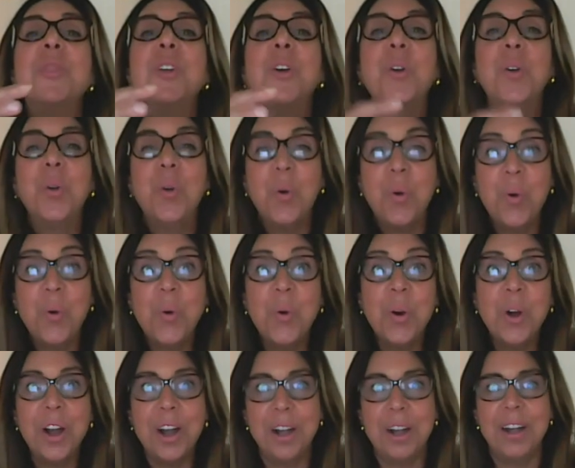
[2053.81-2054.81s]
the
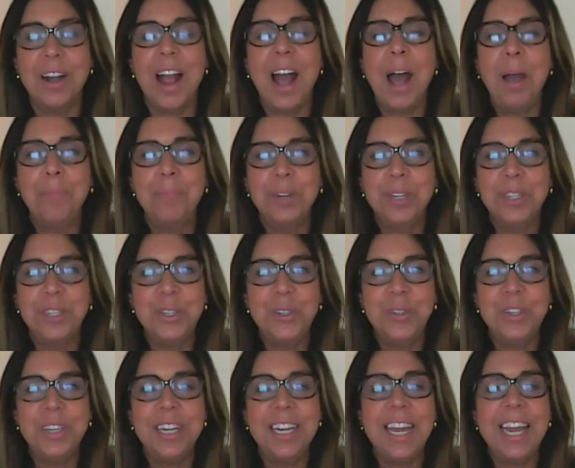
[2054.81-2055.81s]
core
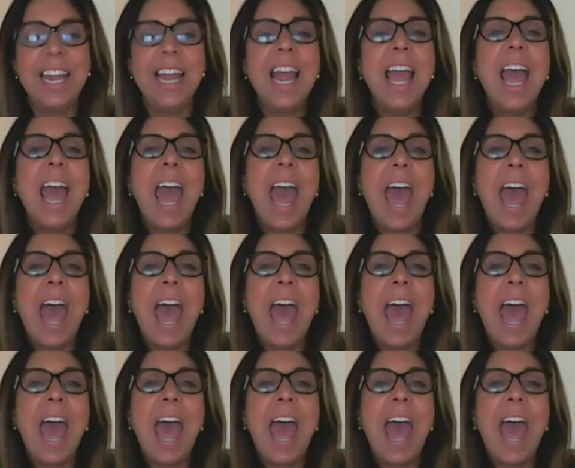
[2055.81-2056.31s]
opportunity